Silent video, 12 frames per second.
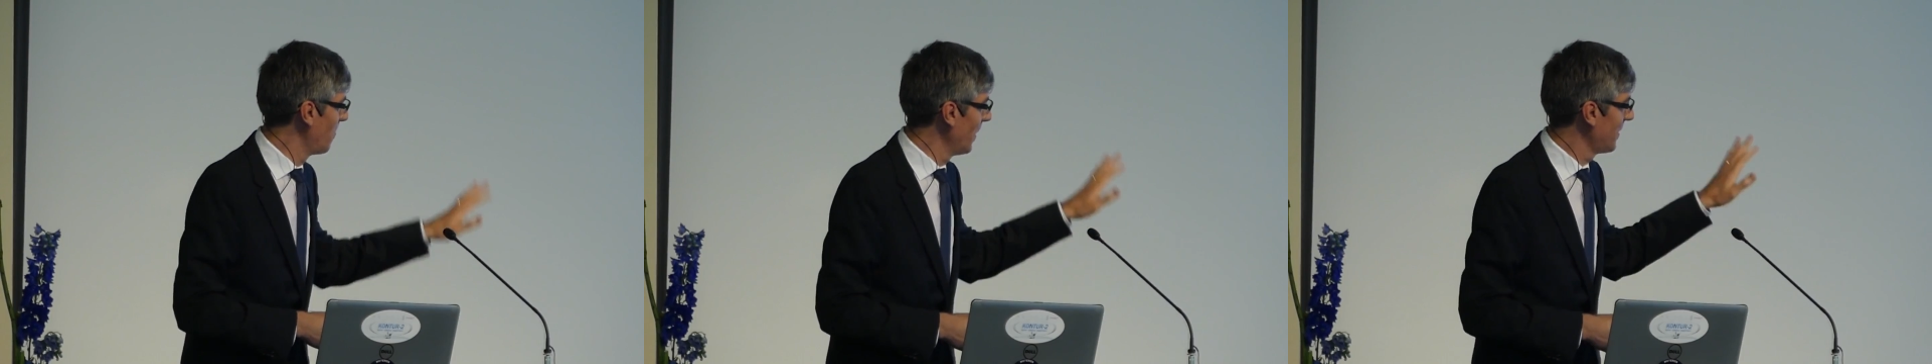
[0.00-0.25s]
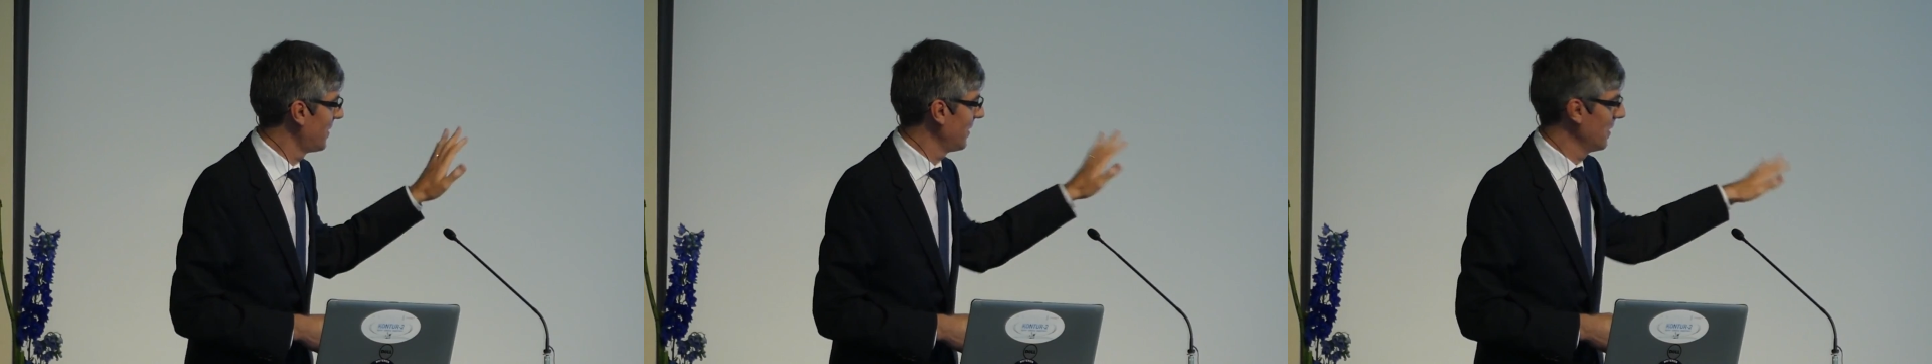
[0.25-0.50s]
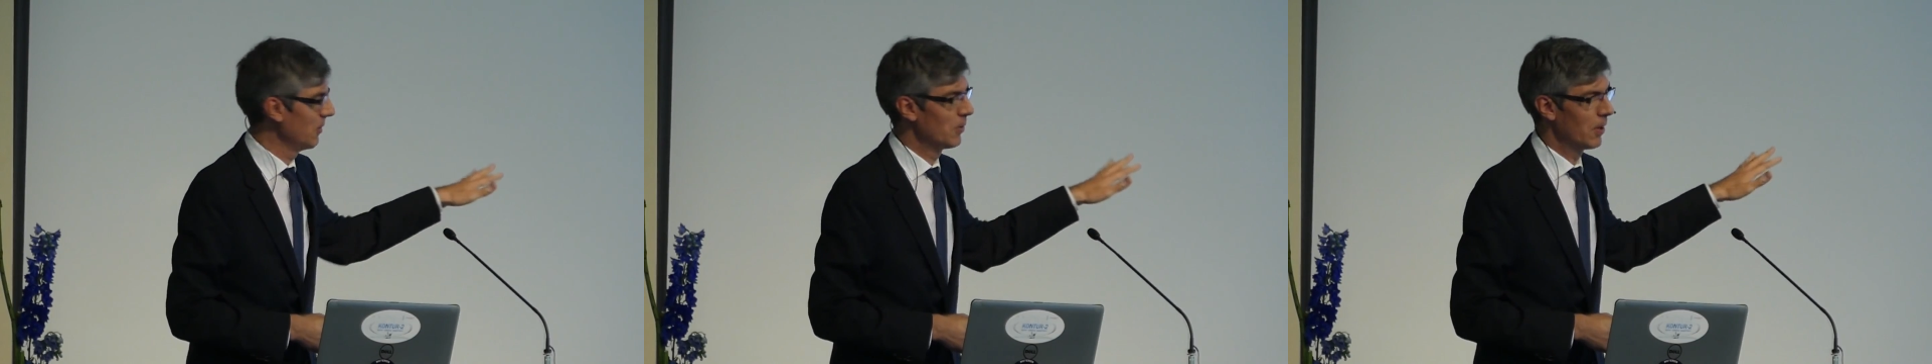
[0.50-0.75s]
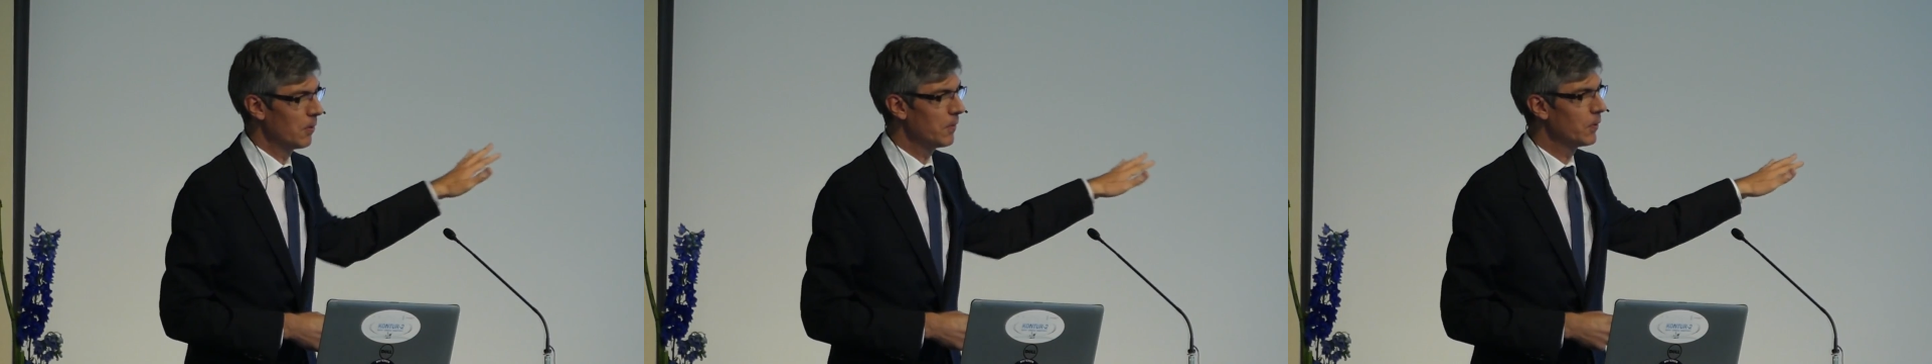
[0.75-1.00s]
But
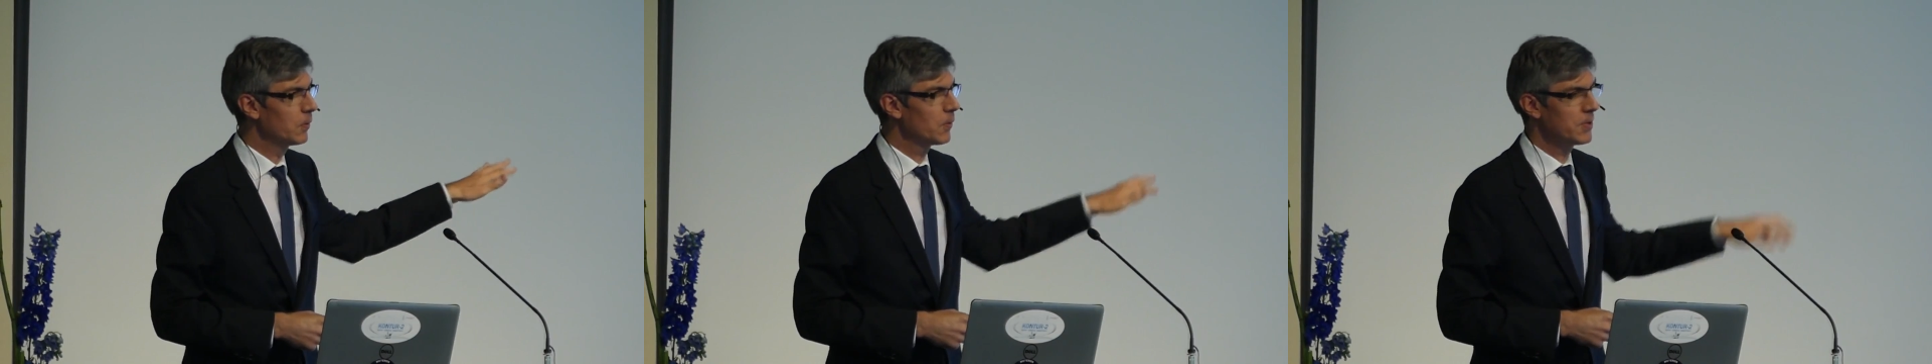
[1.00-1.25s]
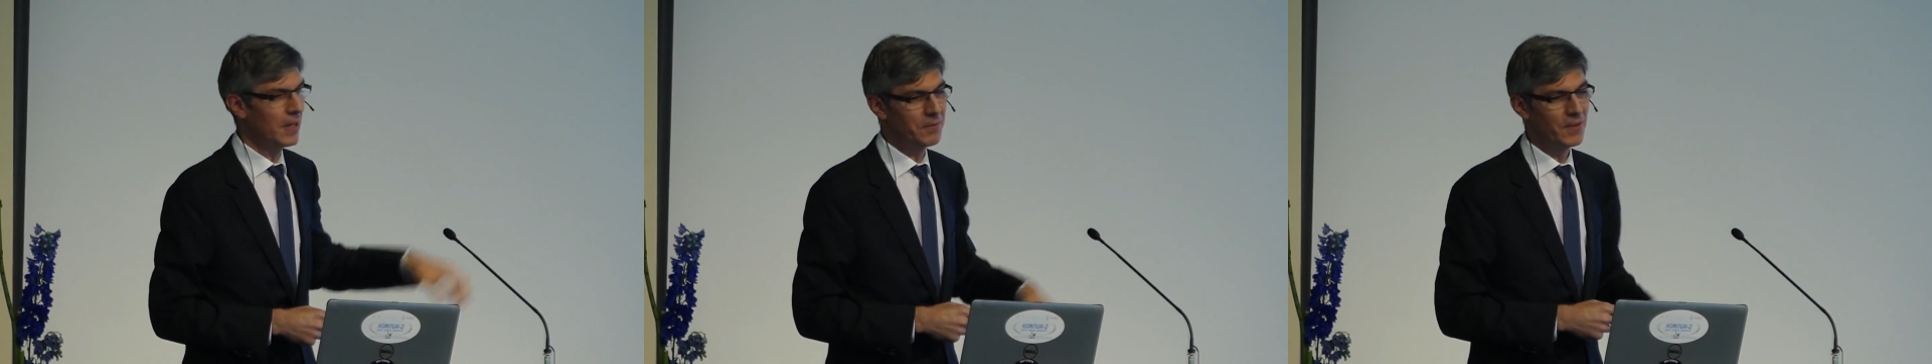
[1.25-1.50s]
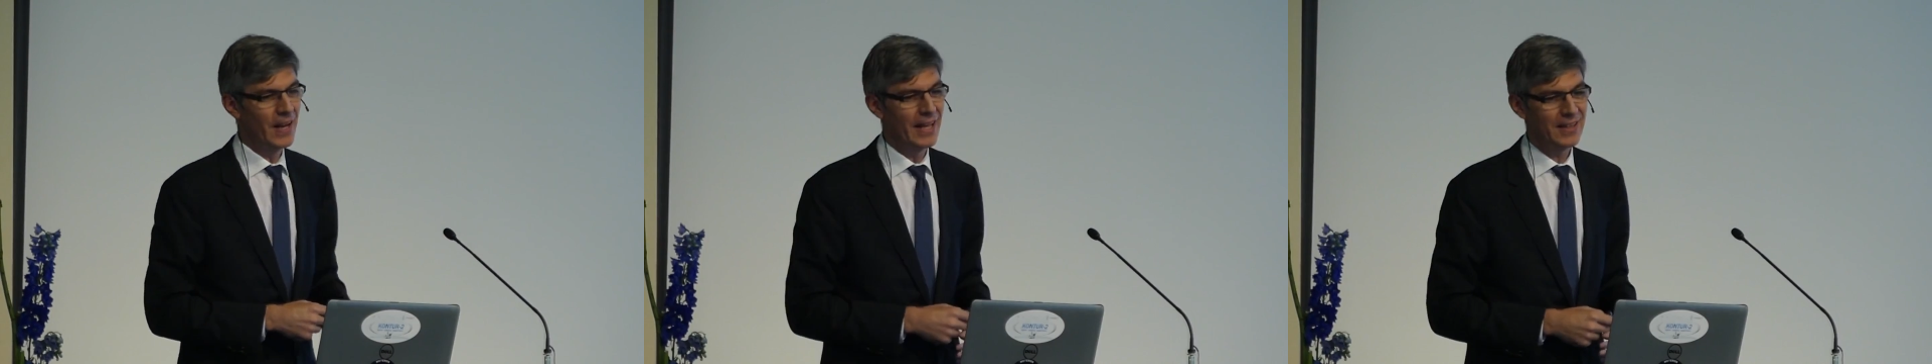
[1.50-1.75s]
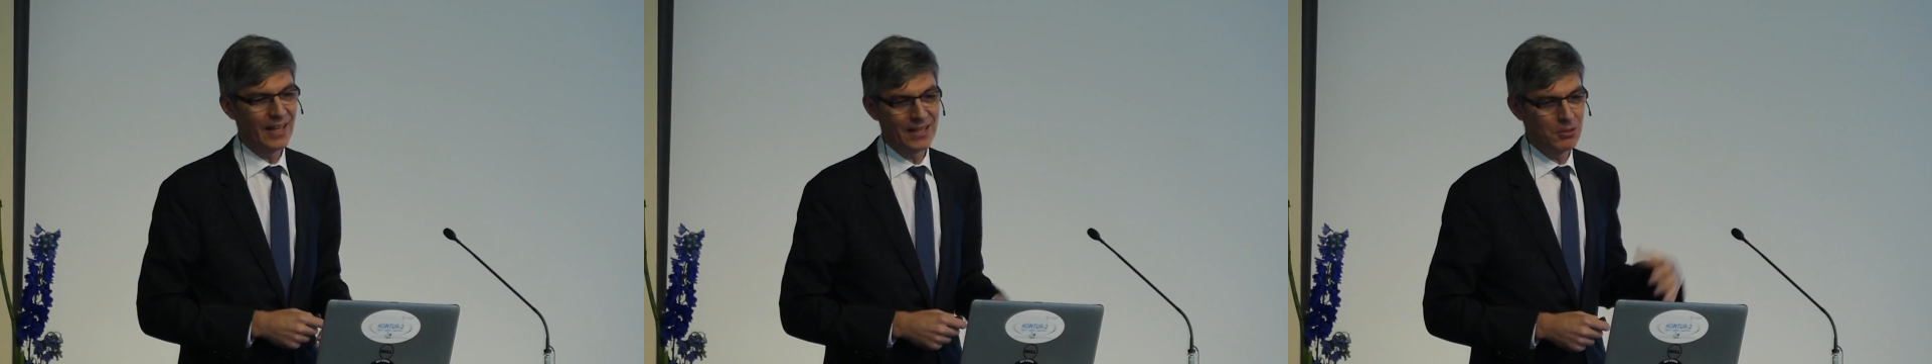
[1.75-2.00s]
if you do something
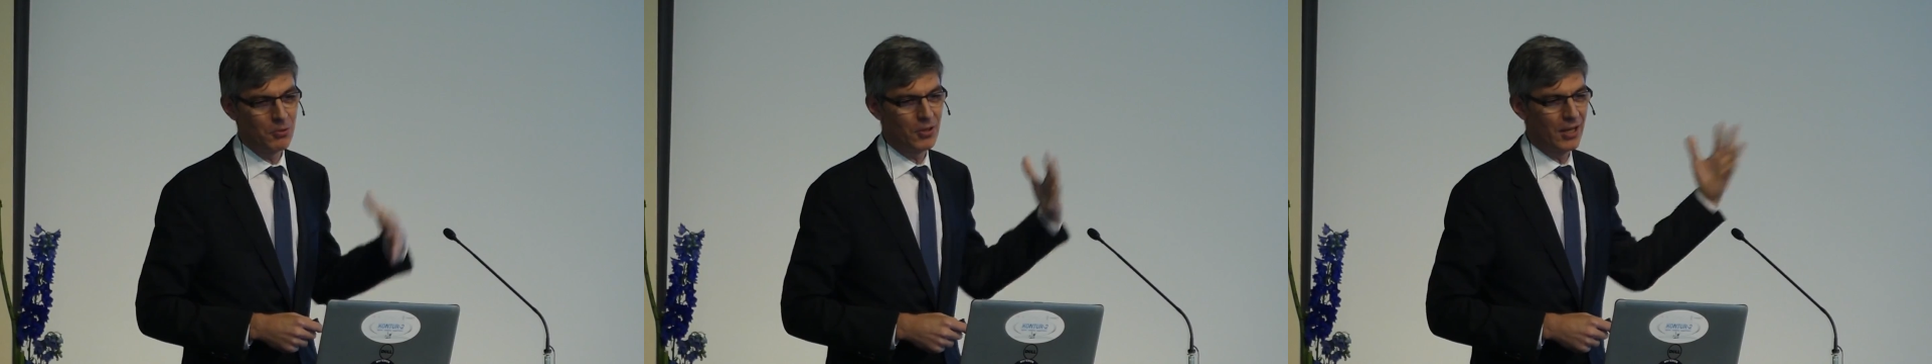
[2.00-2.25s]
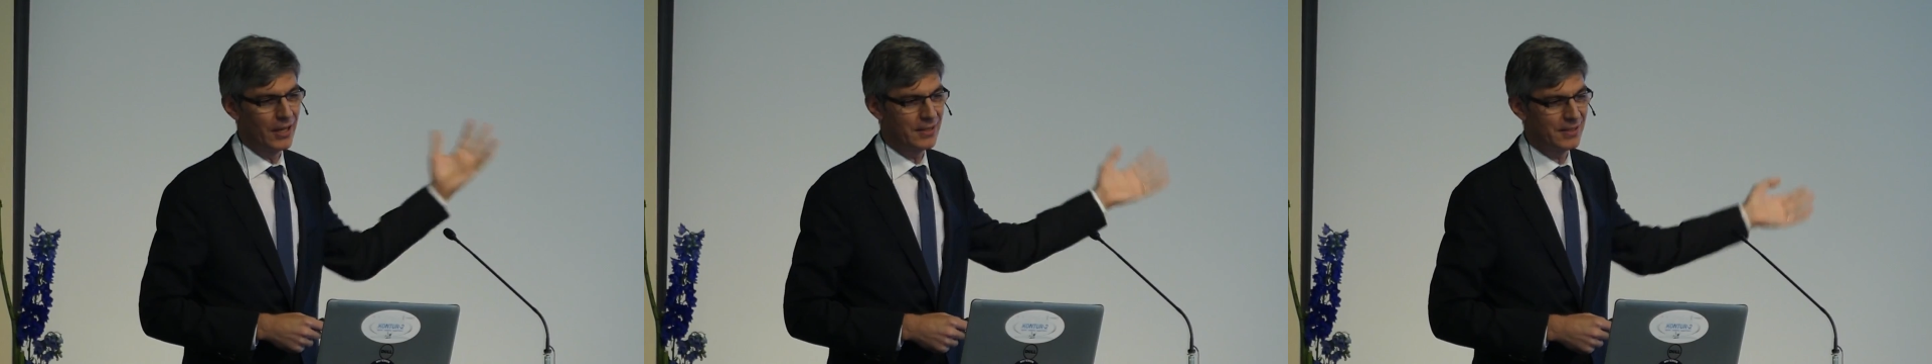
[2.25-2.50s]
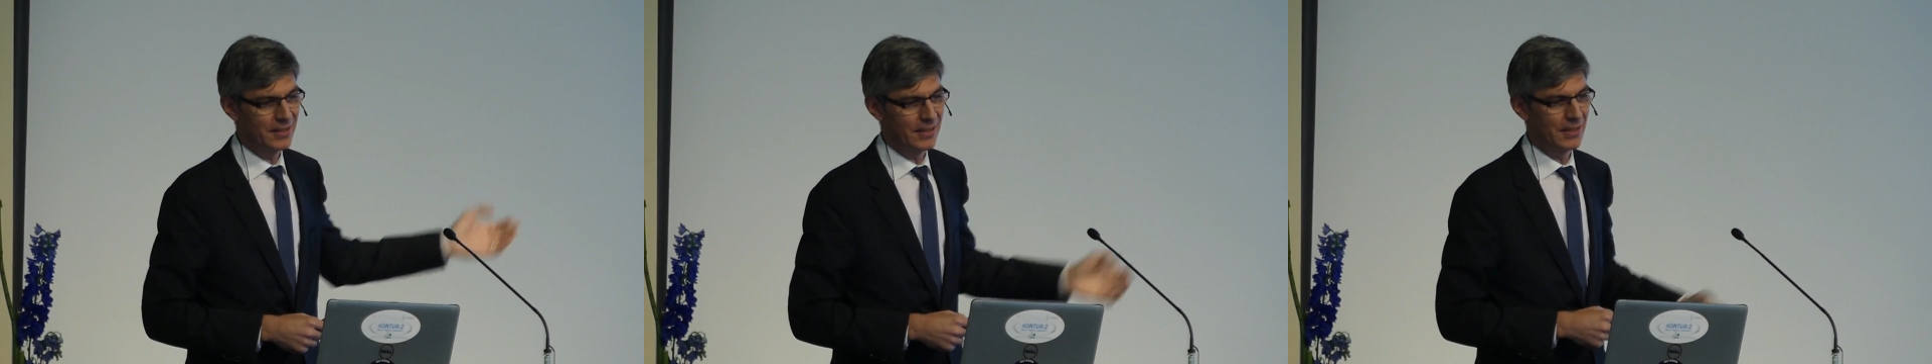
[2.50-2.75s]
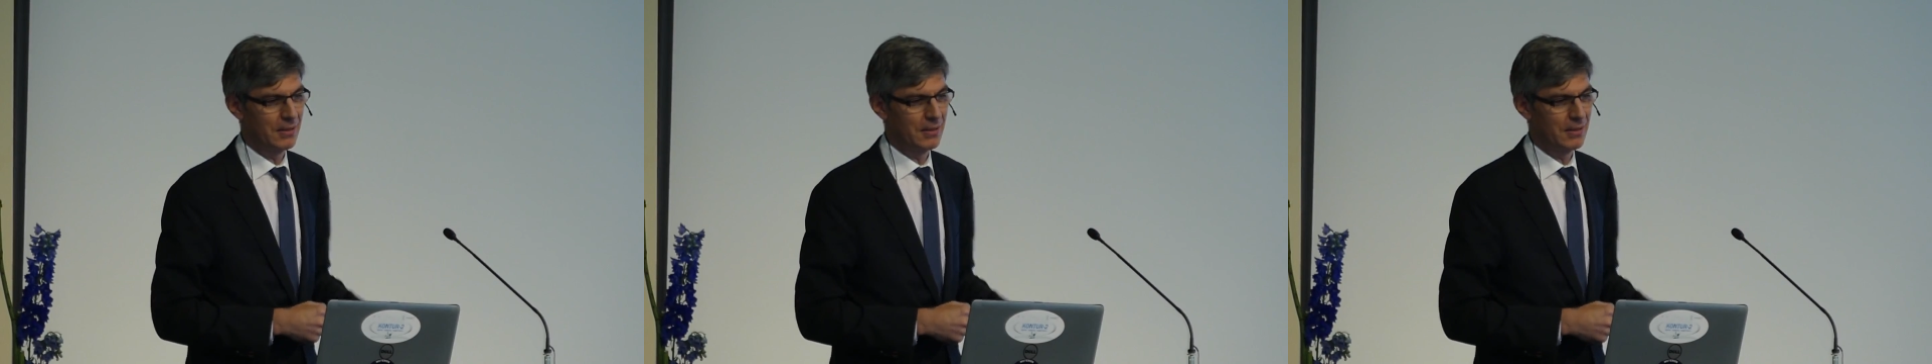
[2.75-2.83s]
like that, you got